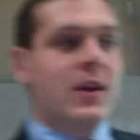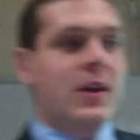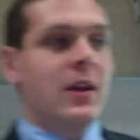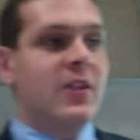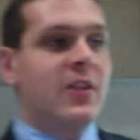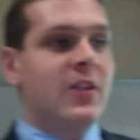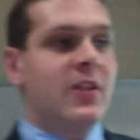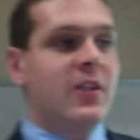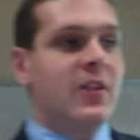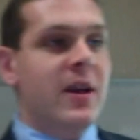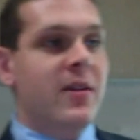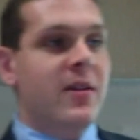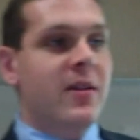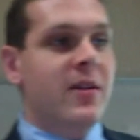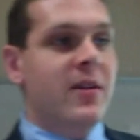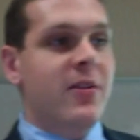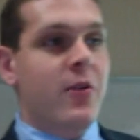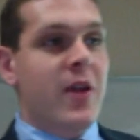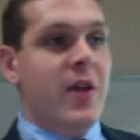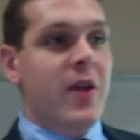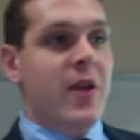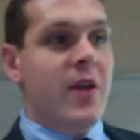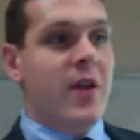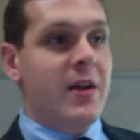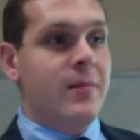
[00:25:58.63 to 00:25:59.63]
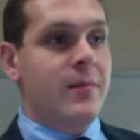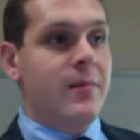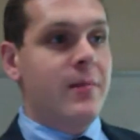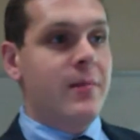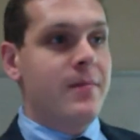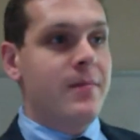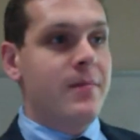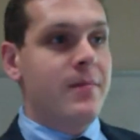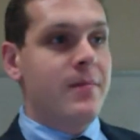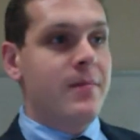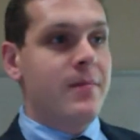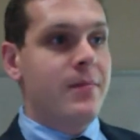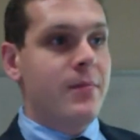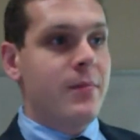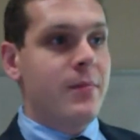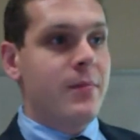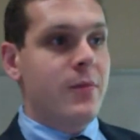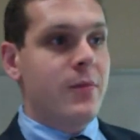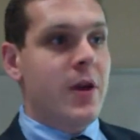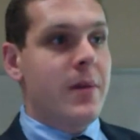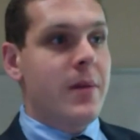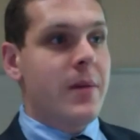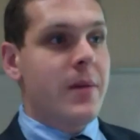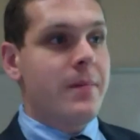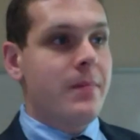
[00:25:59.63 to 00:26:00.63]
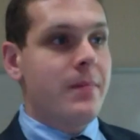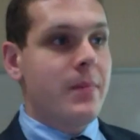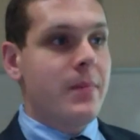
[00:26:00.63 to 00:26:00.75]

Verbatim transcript: let's go back to the grant, right?